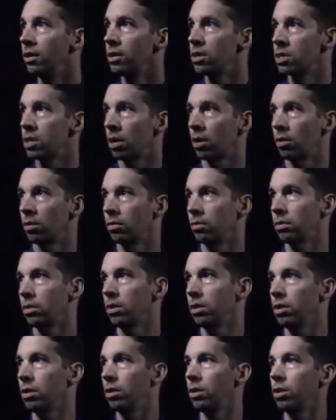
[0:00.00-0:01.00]
So
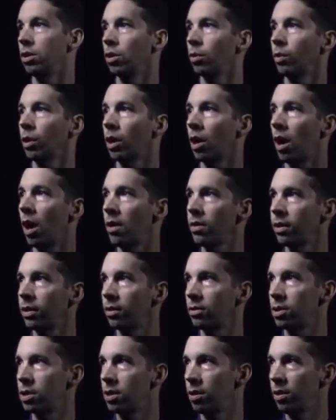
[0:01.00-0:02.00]
you'll recall that
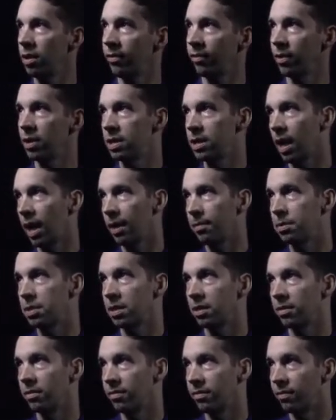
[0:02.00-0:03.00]
there's two different
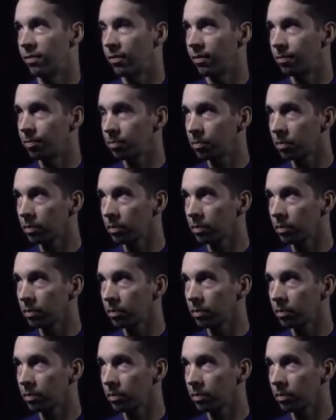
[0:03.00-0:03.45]
types of